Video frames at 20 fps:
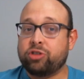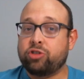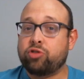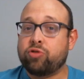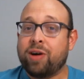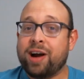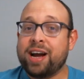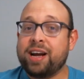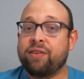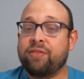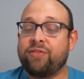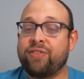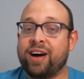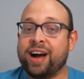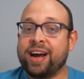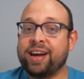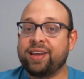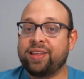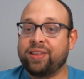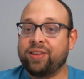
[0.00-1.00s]
trying to
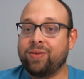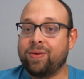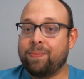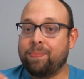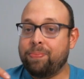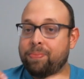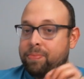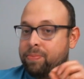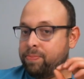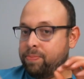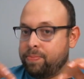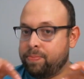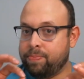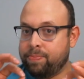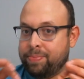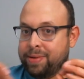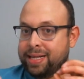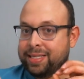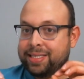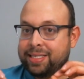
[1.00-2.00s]
find little
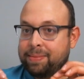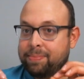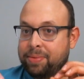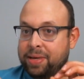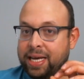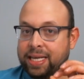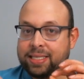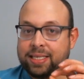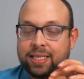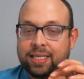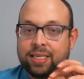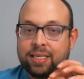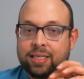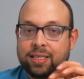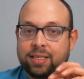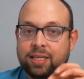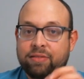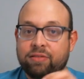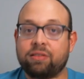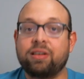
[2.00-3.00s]
bits and
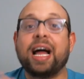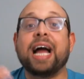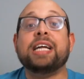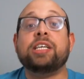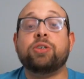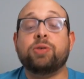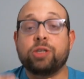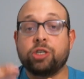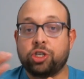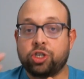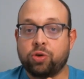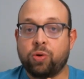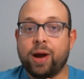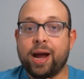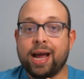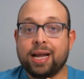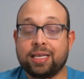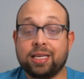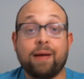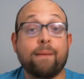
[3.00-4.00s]
pieces of light to enjoy
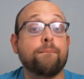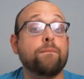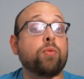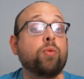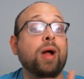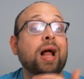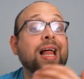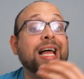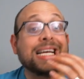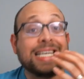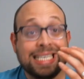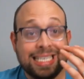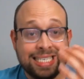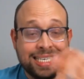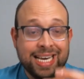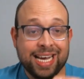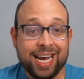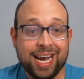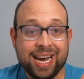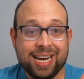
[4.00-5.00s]
it. While I
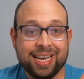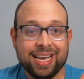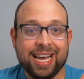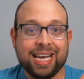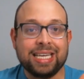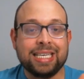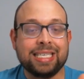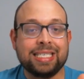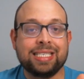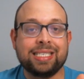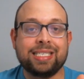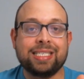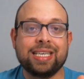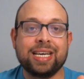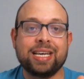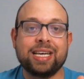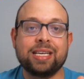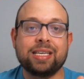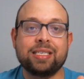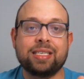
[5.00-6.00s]
did, it
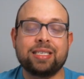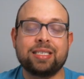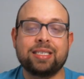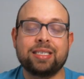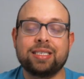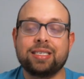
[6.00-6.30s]
didn't